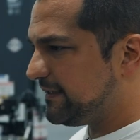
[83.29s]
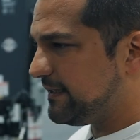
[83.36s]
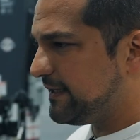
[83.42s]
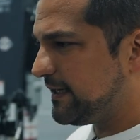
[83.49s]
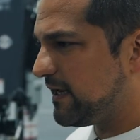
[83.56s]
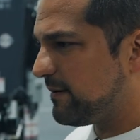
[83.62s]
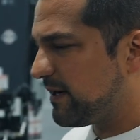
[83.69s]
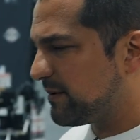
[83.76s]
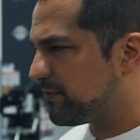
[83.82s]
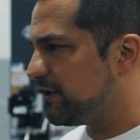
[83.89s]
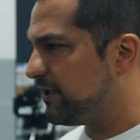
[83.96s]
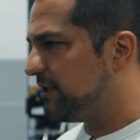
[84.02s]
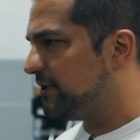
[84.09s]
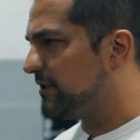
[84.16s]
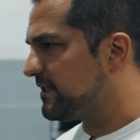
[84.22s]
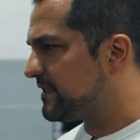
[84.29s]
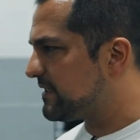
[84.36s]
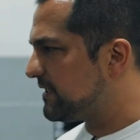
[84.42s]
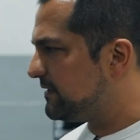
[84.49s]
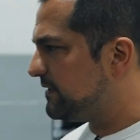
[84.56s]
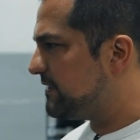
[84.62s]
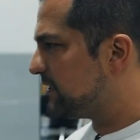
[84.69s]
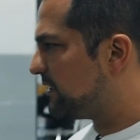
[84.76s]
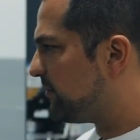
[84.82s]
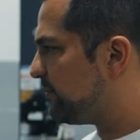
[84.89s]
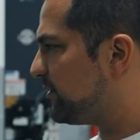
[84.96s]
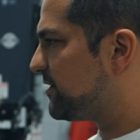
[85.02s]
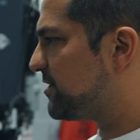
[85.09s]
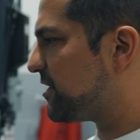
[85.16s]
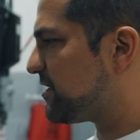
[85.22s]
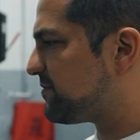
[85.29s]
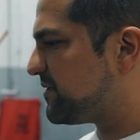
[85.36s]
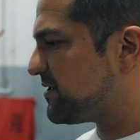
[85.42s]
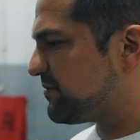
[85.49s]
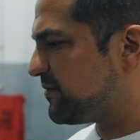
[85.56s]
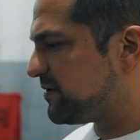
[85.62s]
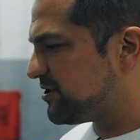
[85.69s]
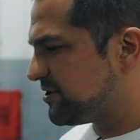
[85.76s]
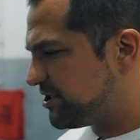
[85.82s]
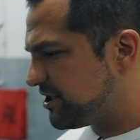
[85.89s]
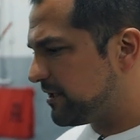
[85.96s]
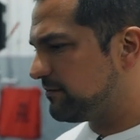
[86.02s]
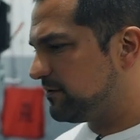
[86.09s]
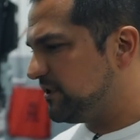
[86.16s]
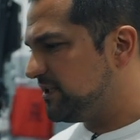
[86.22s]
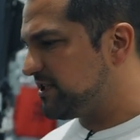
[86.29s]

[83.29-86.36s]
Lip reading: think it came out pretty good. It still needs a couple adjustments, but generally